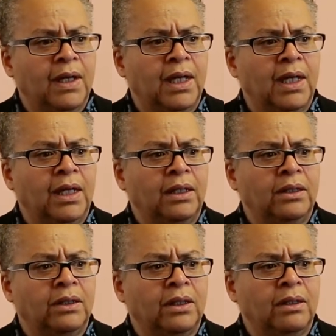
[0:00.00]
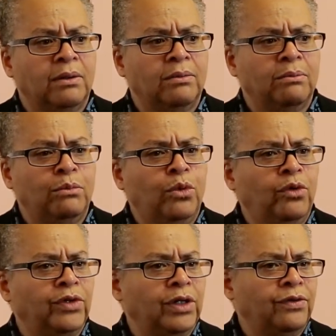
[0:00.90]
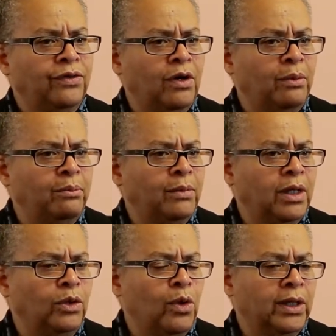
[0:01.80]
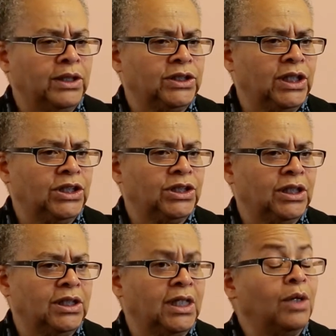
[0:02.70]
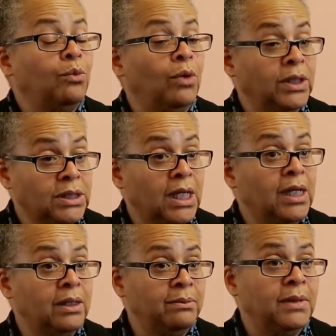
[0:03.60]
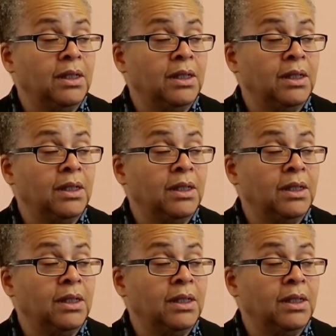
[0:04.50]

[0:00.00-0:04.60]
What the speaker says: and moving from an organization that at one time